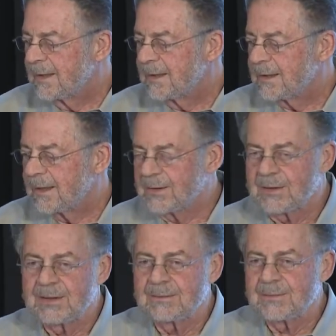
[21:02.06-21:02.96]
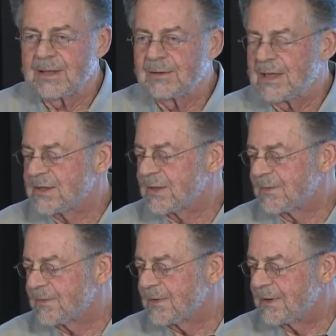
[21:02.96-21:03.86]
Now there are you know, lots
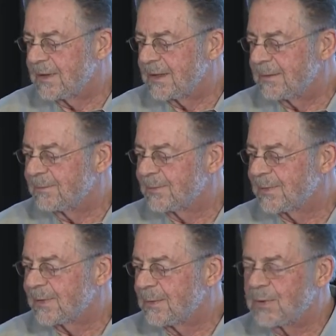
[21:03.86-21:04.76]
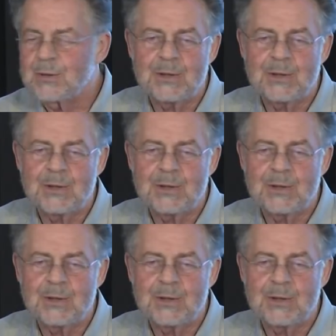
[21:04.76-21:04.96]
of um, computer